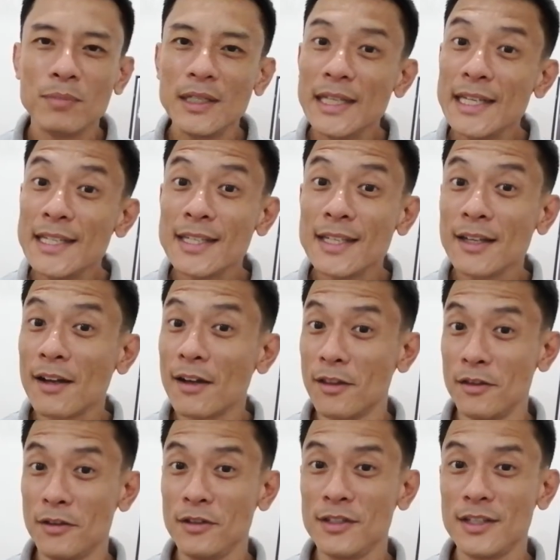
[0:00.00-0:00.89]
pleasing
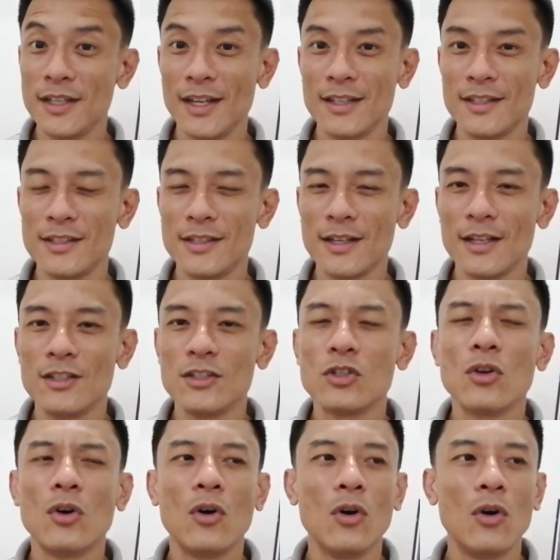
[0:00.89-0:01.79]
others in that
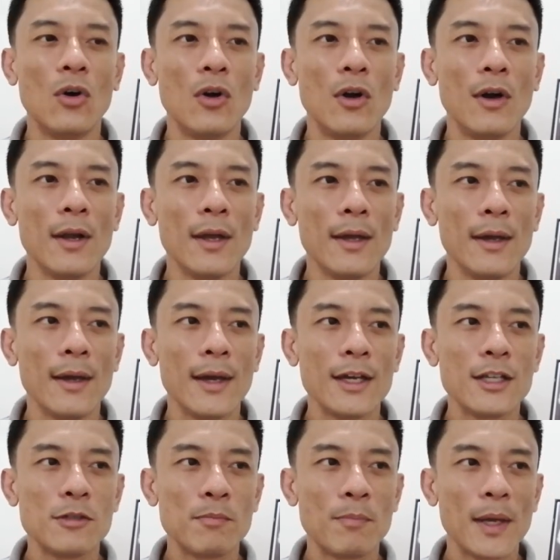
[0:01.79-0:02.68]
sense, or
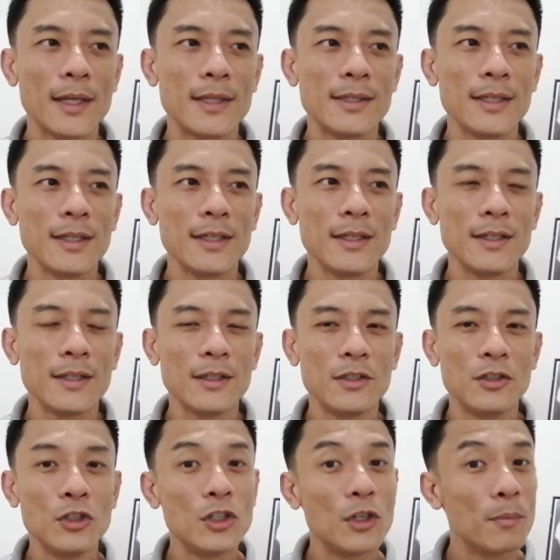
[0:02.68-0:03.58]

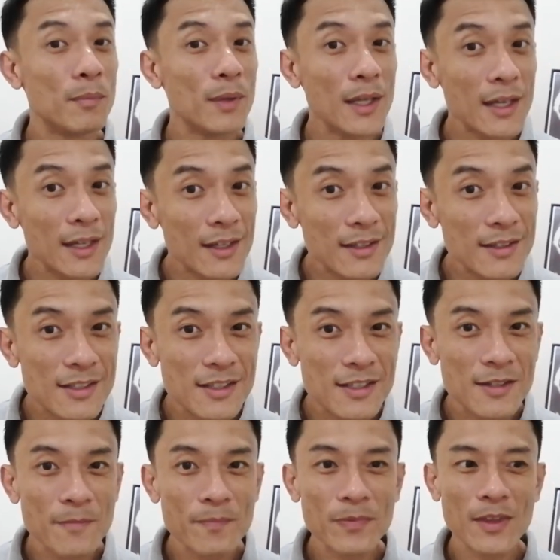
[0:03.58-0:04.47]
expecting good
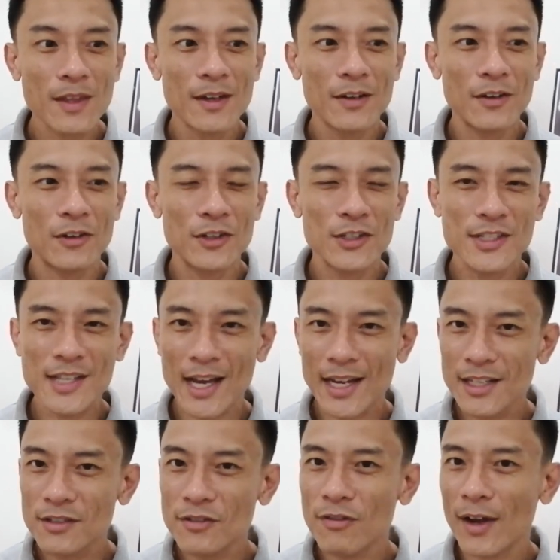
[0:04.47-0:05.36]
opinions or
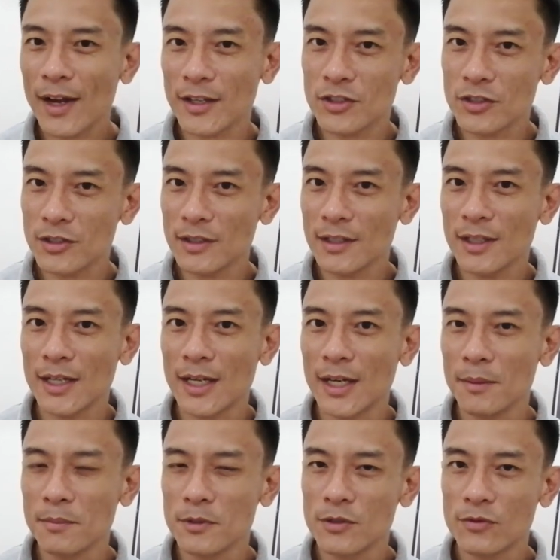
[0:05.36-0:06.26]
satisfaction that
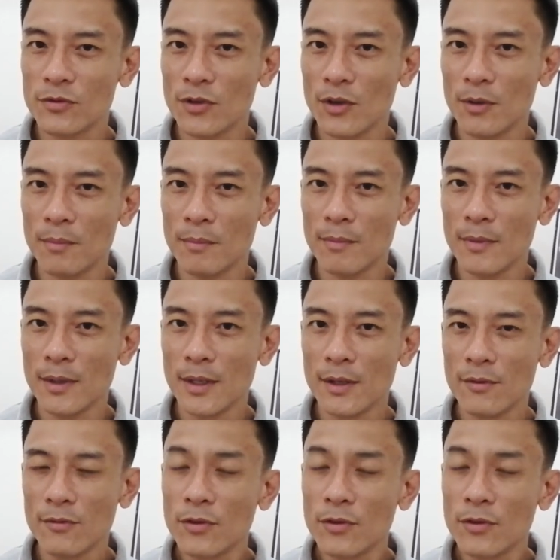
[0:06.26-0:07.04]
comes from